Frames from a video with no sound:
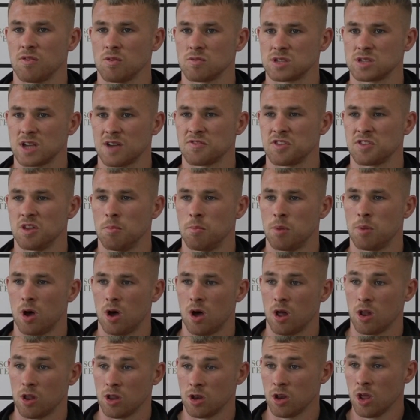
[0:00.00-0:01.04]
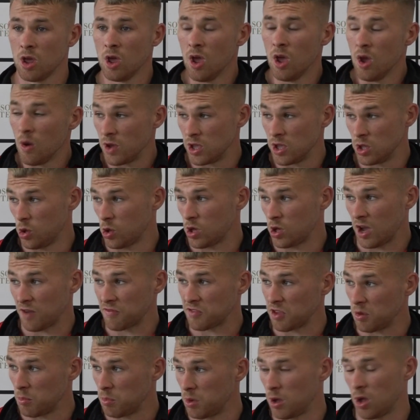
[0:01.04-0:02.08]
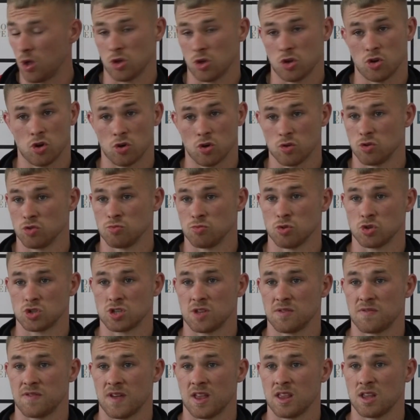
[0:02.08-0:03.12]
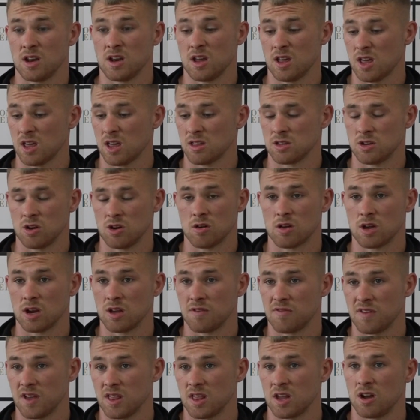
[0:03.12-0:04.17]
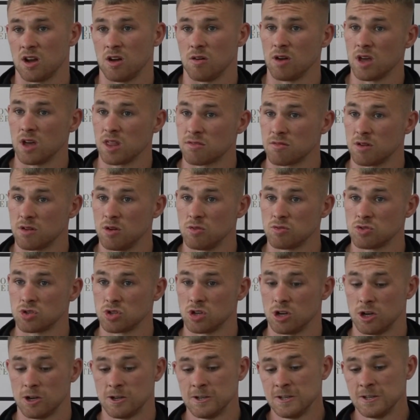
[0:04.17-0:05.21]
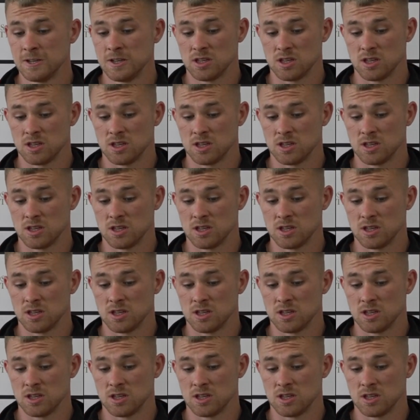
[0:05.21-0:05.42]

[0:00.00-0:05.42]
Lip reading: looked after the ball, and when you look after the ball, you don't do as much defending, it has a knock-on effect on our way through, so,